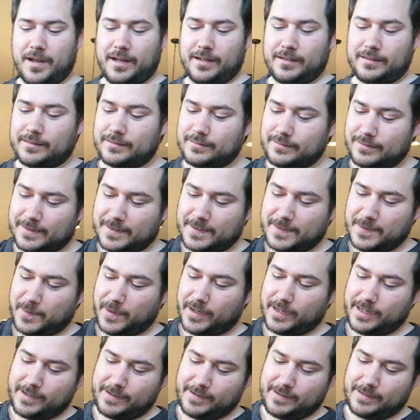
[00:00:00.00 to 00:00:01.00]
on, let's do
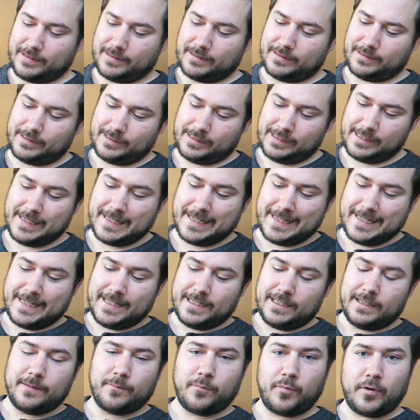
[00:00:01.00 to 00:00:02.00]
it right now.
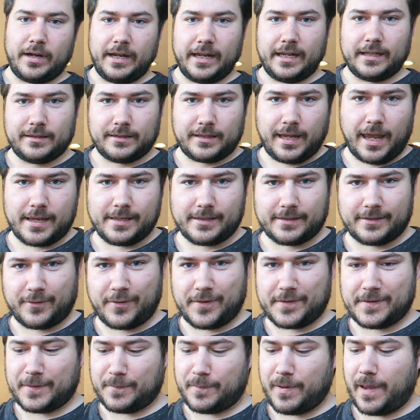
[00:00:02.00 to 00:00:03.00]
Brittany tastes
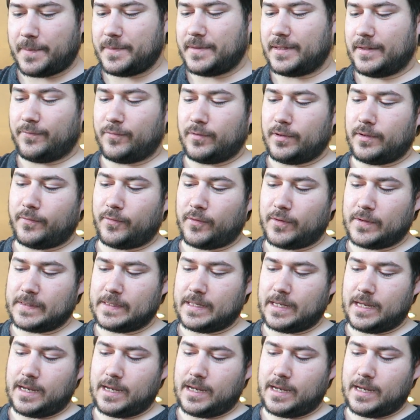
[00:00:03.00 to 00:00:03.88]
Crystal Pepsi for the first